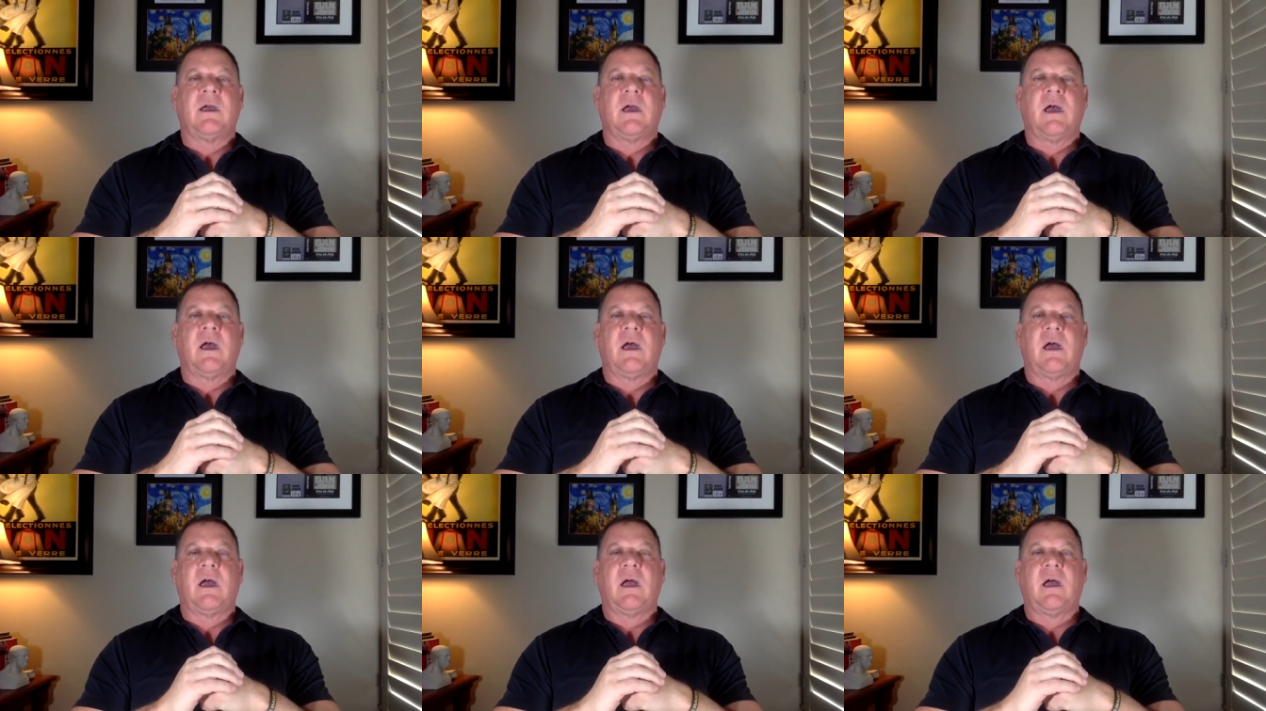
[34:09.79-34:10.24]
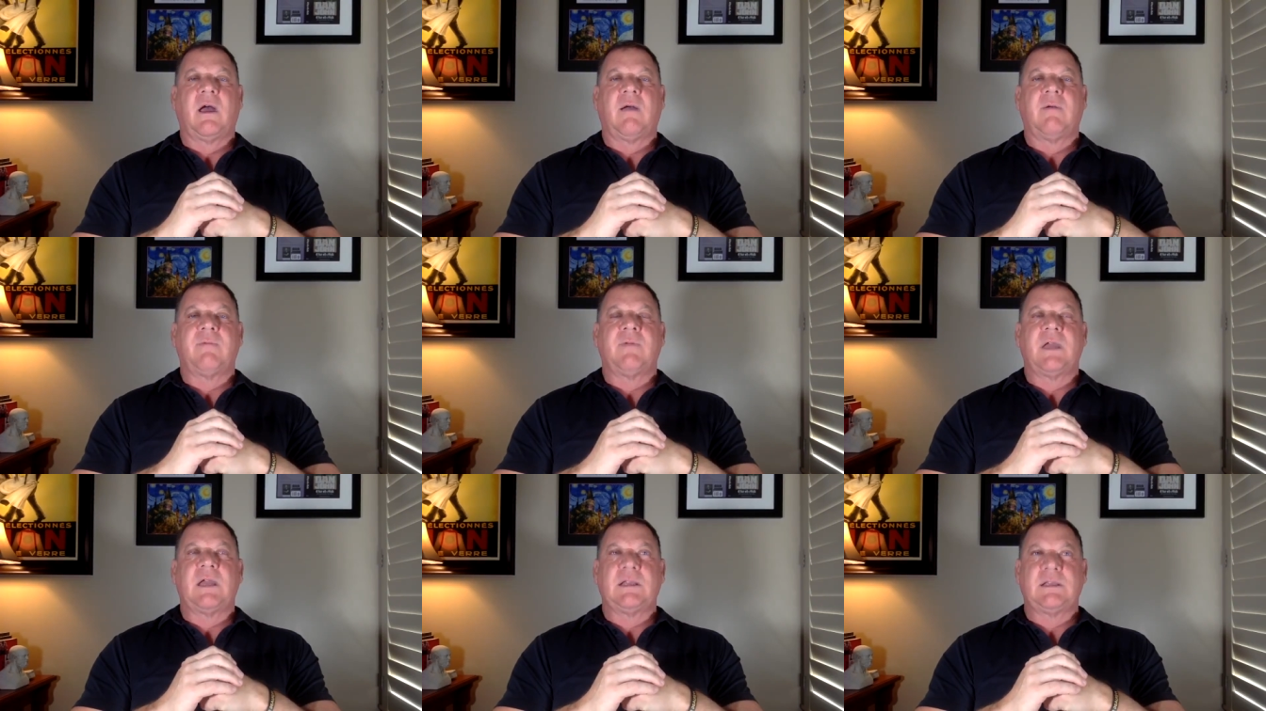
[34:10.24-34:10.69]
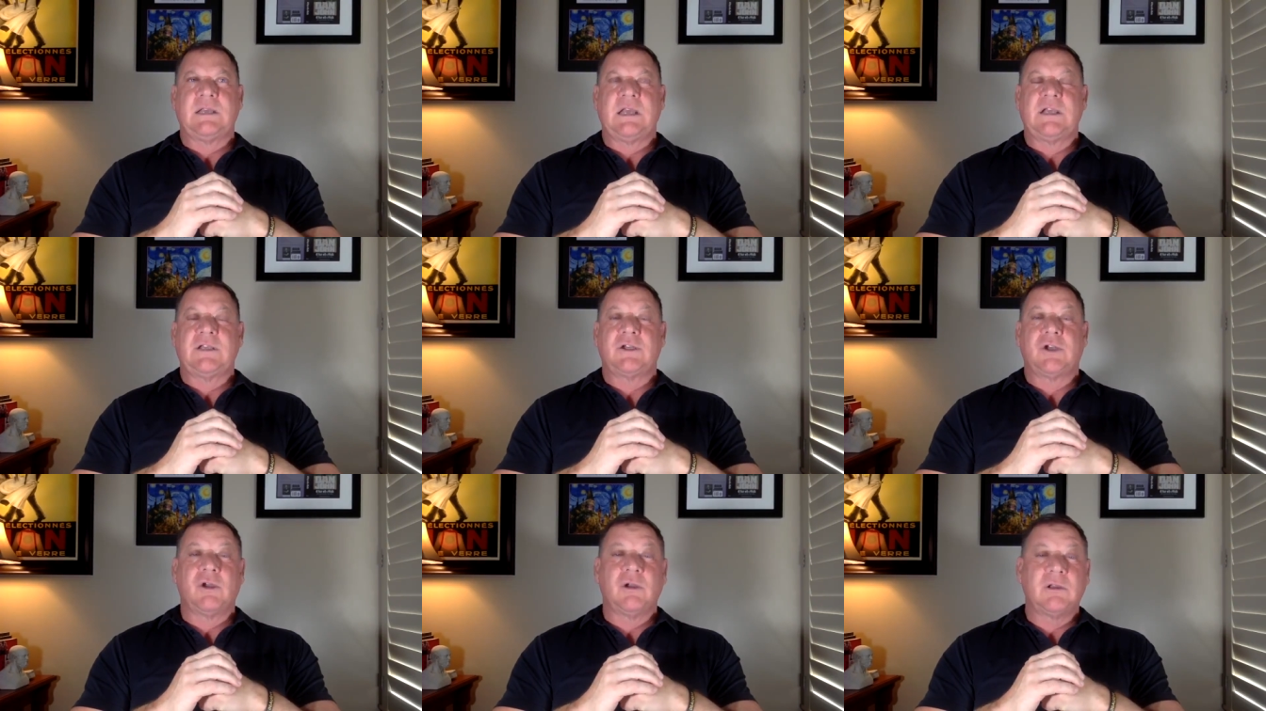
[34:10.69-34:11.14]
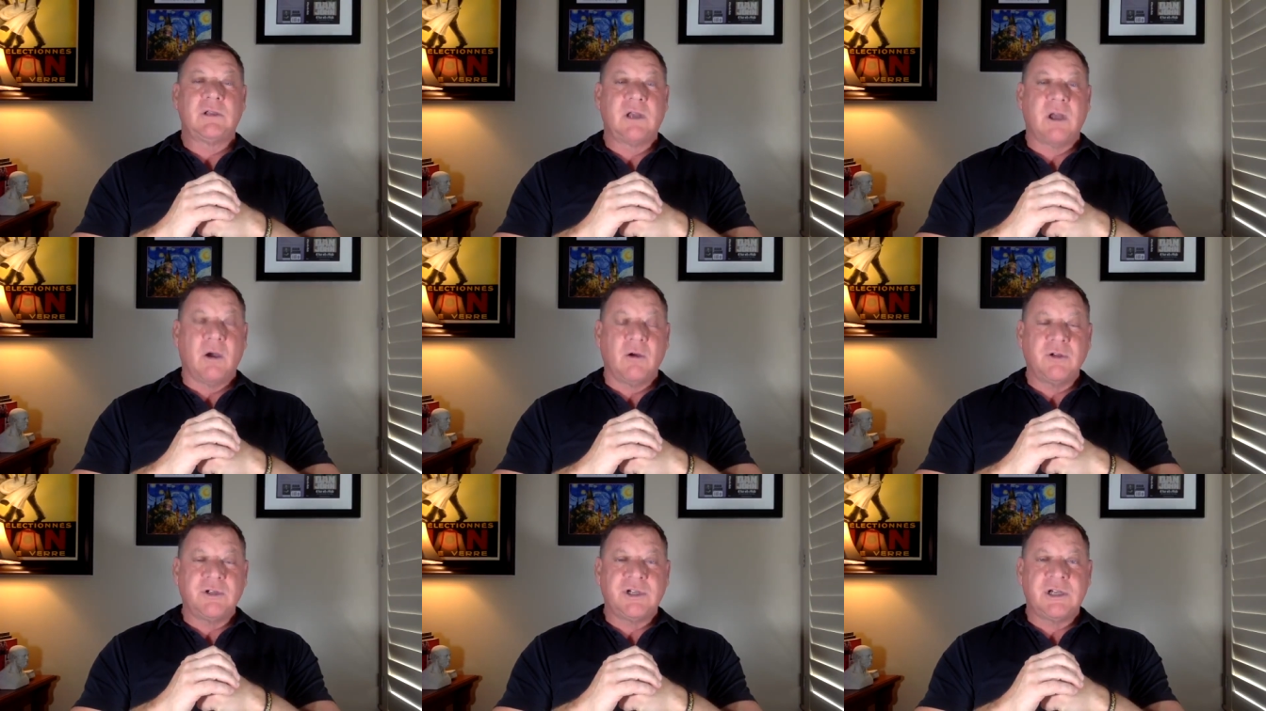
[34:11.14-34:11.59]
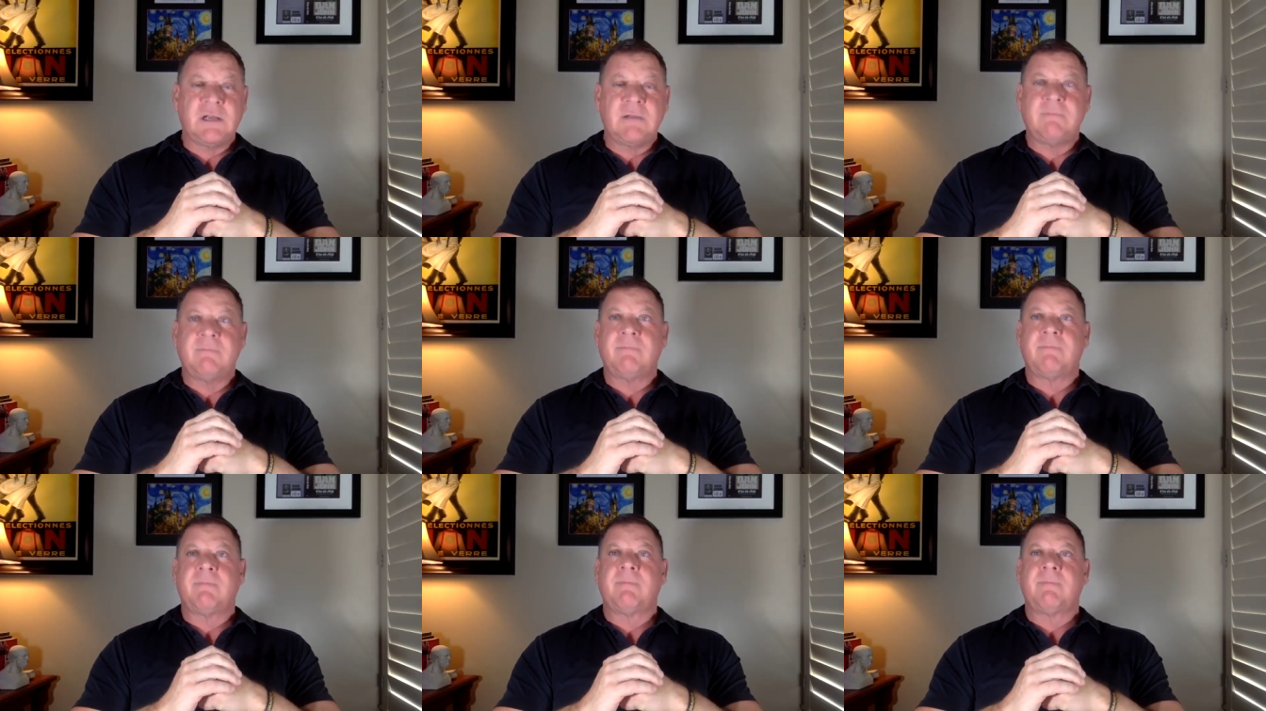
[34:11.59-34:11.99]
Uh, it needs good coaching.